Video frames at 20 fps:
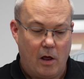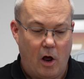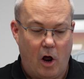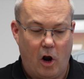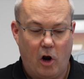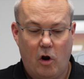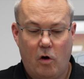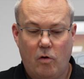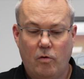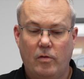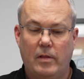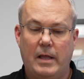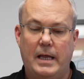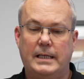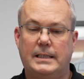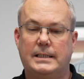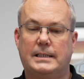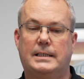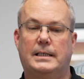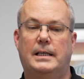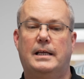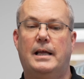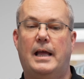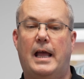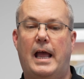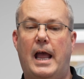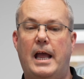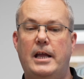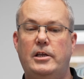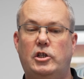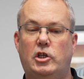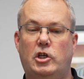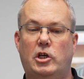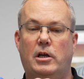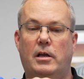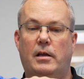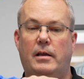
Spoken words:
Along this edge,